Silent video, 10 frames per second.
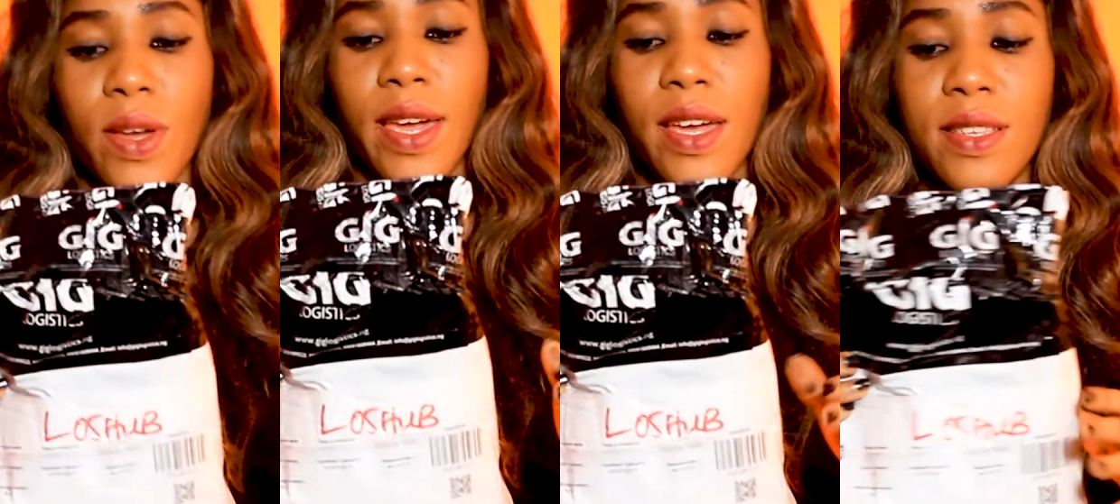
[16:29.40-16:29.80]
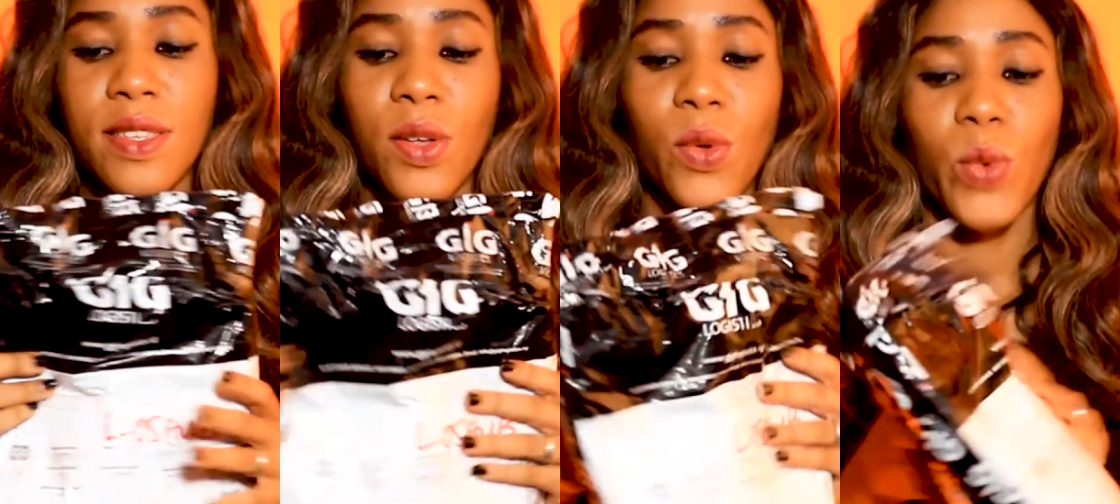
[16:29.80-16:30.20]
so
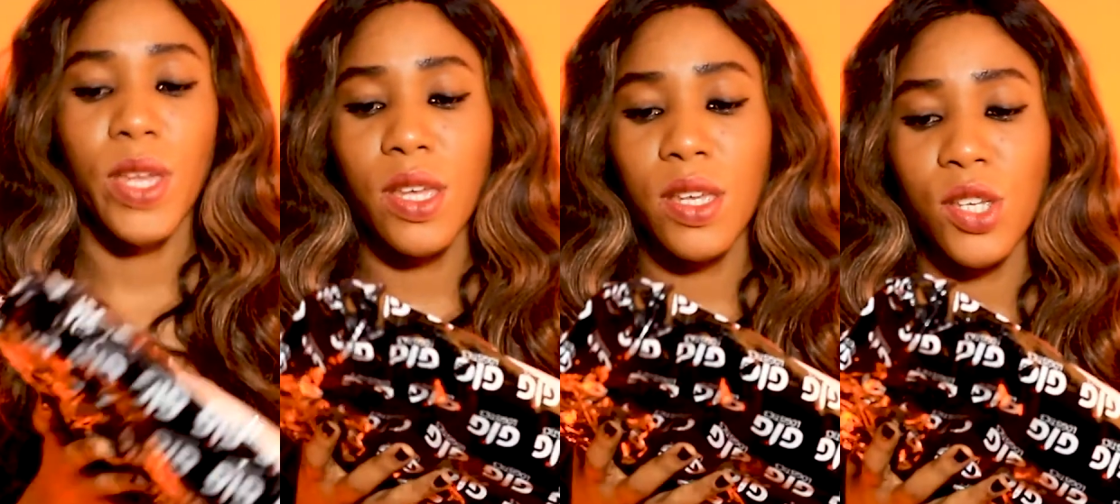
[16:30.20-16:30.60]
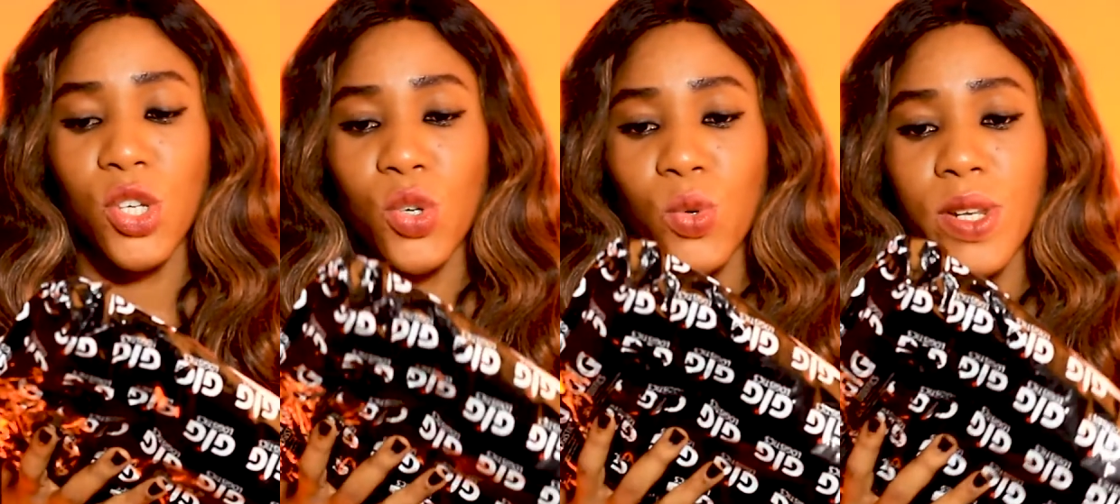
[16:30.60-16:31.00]
here's the
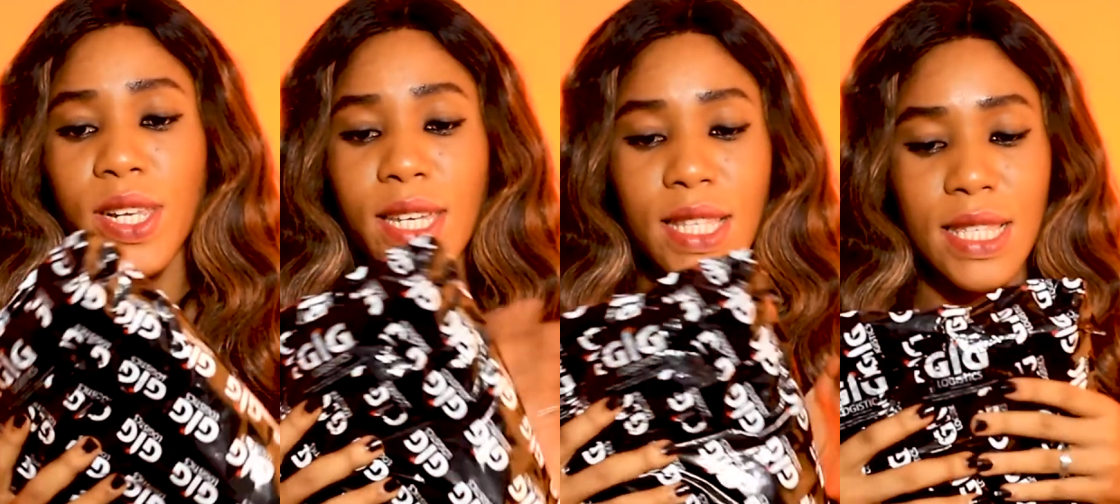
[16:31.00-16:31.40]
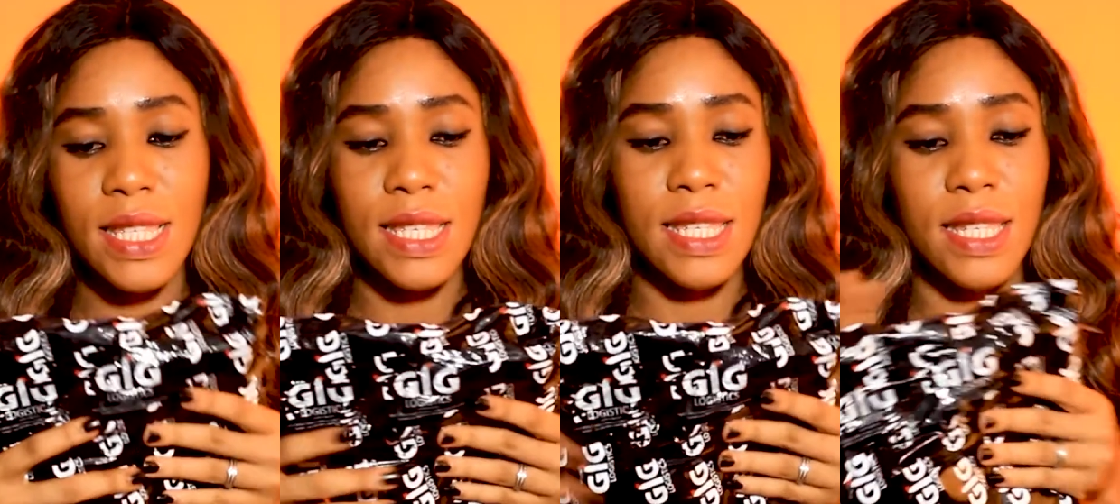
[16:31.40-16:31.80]
wig
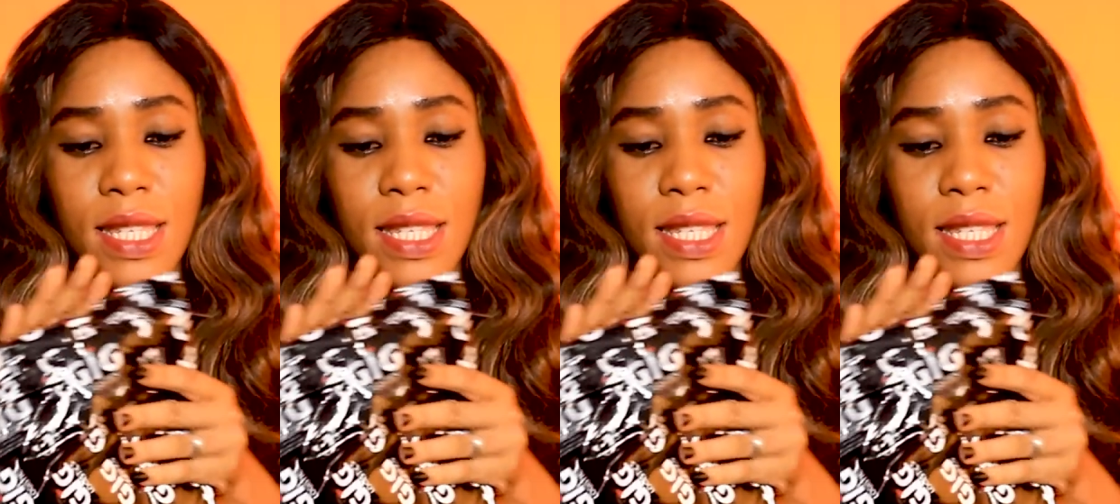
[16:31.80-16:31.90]
unit.